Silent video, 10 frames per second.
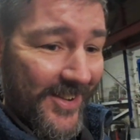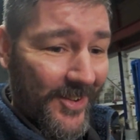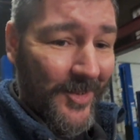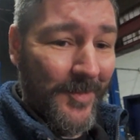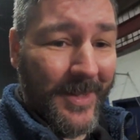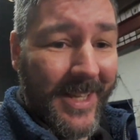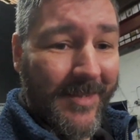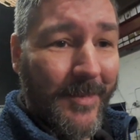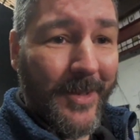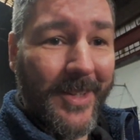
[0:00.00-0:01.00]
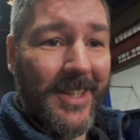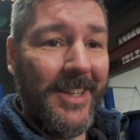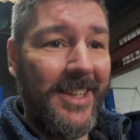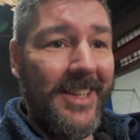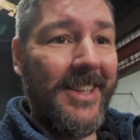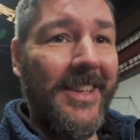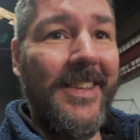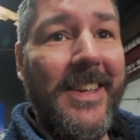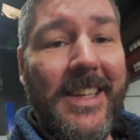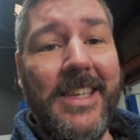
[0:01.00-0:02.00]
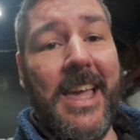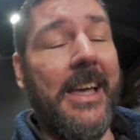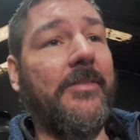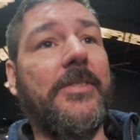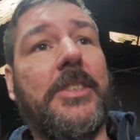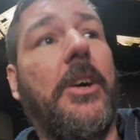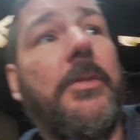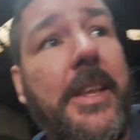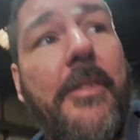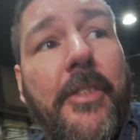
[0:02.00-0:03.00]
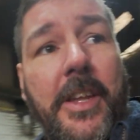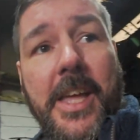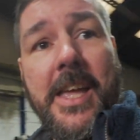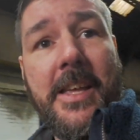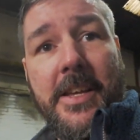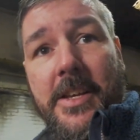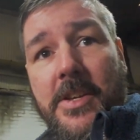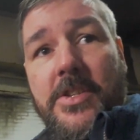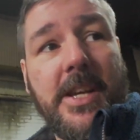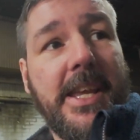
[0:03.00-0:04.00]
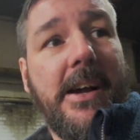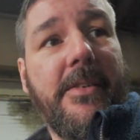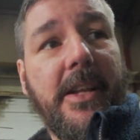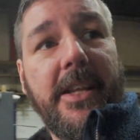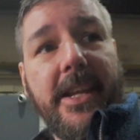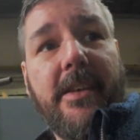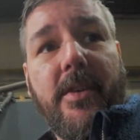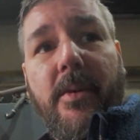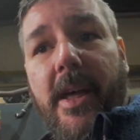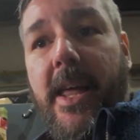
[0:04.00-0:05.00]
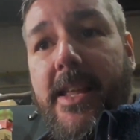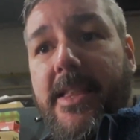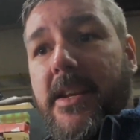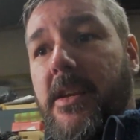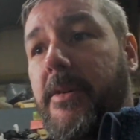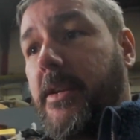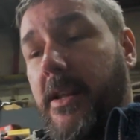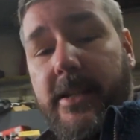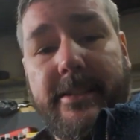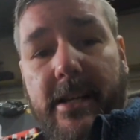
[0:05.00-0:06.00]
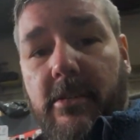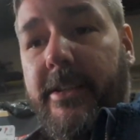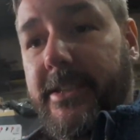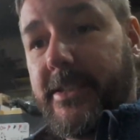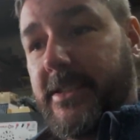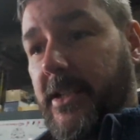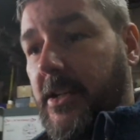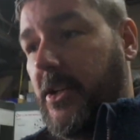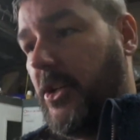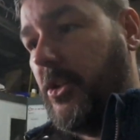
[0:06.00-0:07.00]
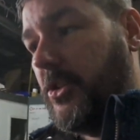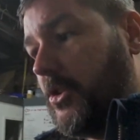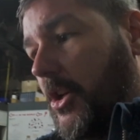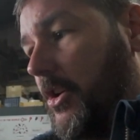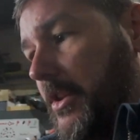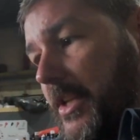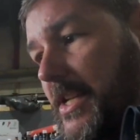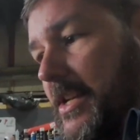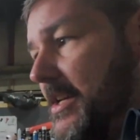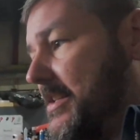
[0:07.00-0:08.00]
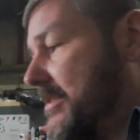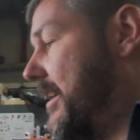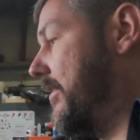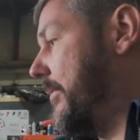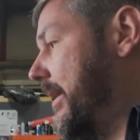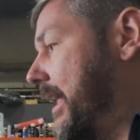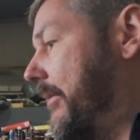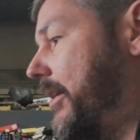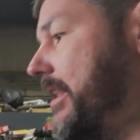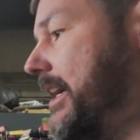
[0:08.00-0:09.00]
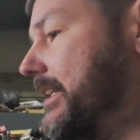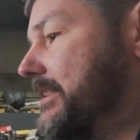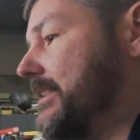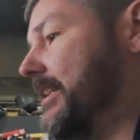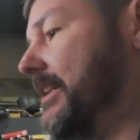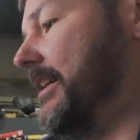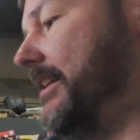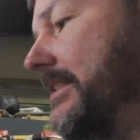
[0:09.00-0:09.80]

Unbelievable. Yeah, so definitely check it out on the link if you want anything doing. Like I say, Chris is sorting the steering wheel out on this and